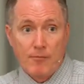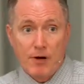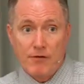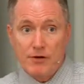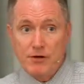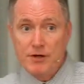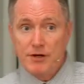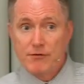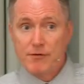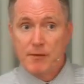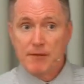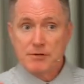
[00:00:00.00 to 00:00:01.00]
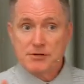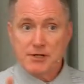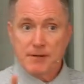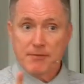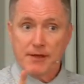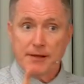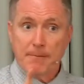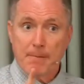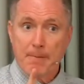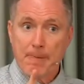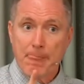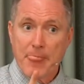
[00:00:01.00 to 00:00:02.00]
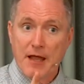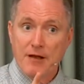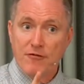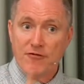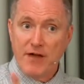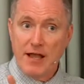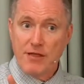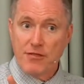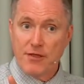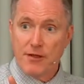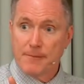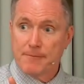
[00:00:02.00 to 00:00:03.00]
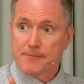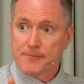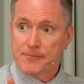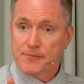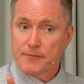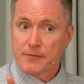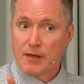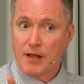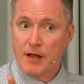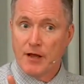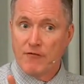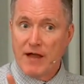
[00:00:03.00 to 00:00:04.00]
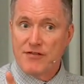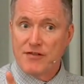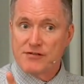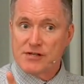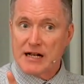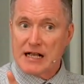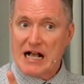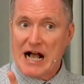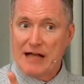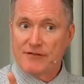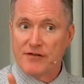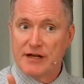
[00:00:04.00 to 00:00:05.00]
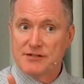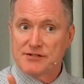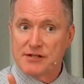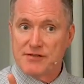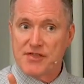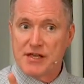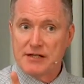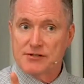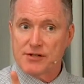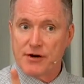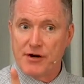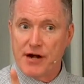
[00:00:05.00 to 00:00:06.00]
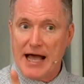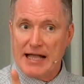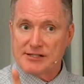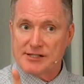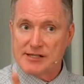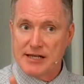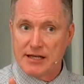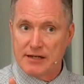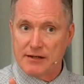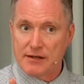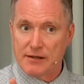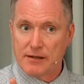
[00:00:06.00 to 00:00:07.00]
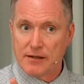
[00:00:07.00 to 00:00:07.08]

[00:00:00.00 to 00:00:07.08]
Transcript: Brethren, you need to remember something. Faith. Faith is a confidence in things that are not seen.